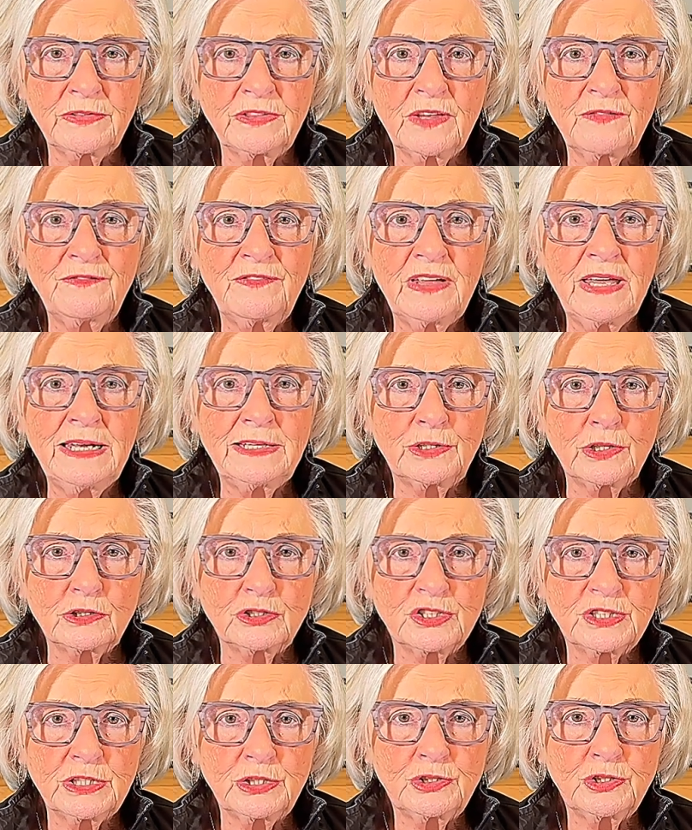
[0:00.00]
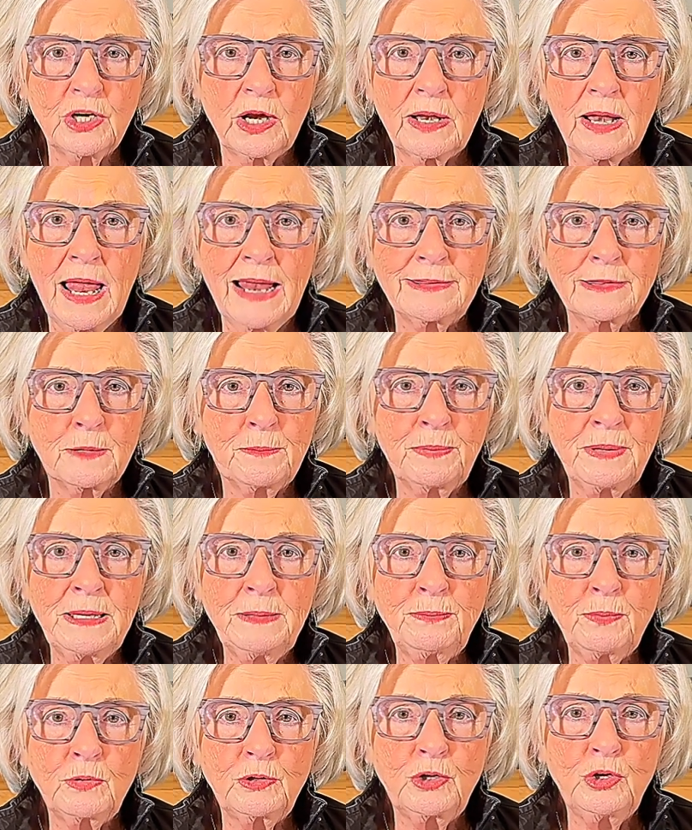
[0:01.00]
the vendors that you like, the
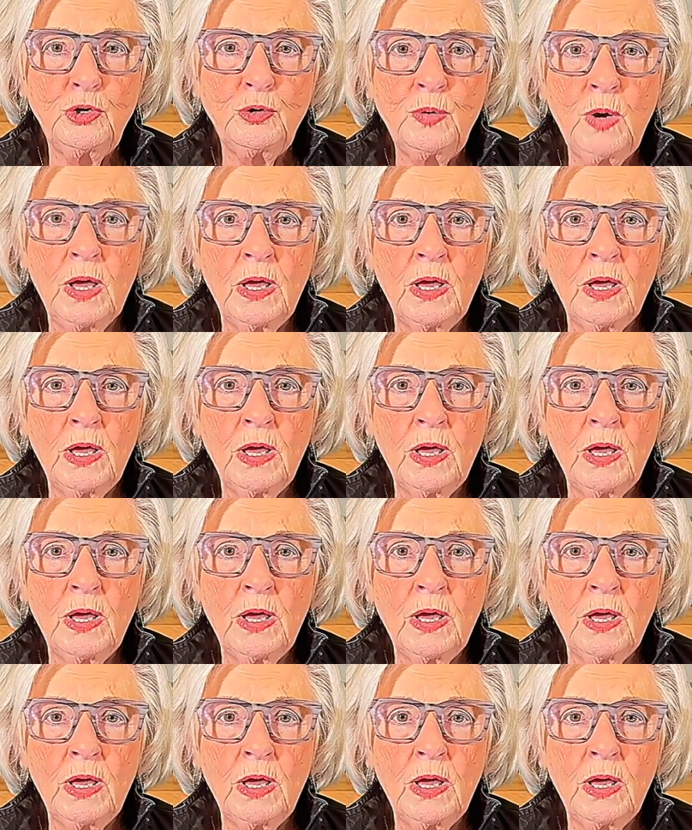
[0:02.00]
people you